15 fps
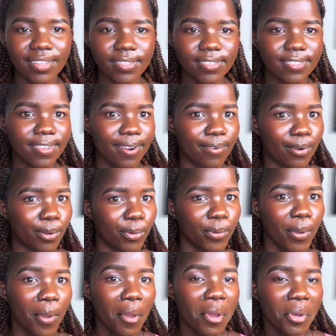else around
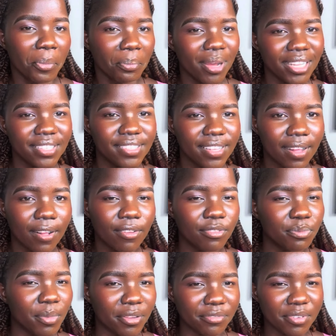
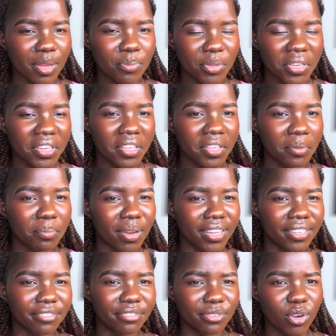myself, my family,
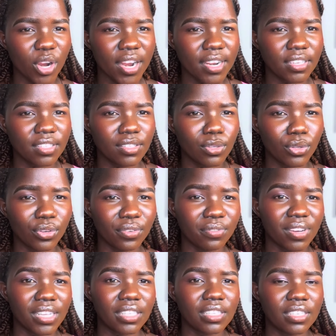my friends,
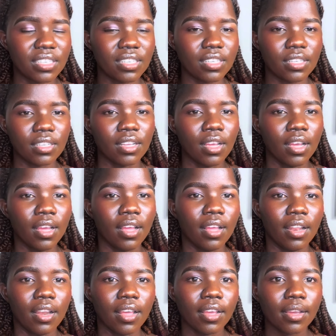university,
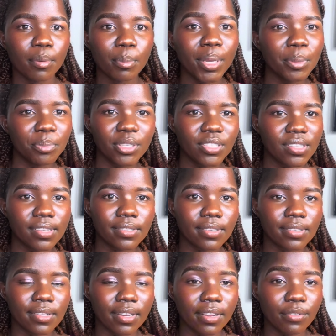like my
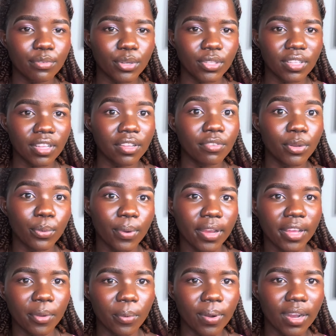businesses and everything, even
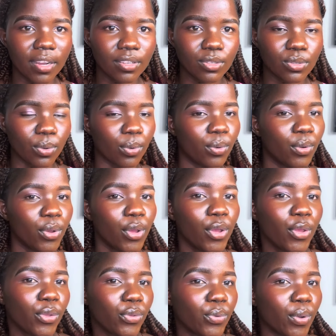where I work. So
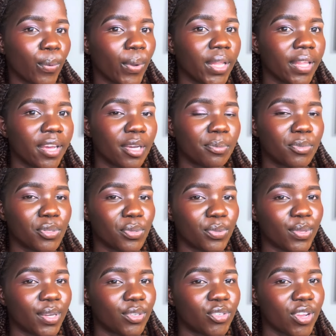you are welcome
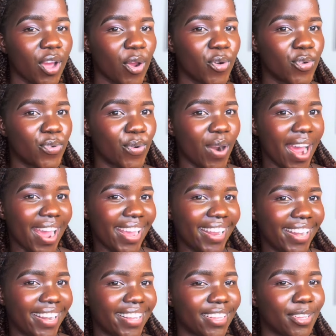to that
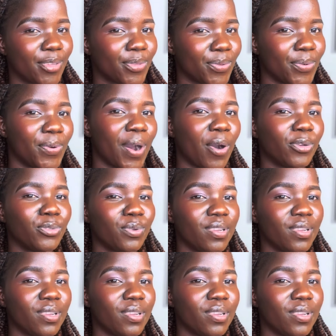ride throughout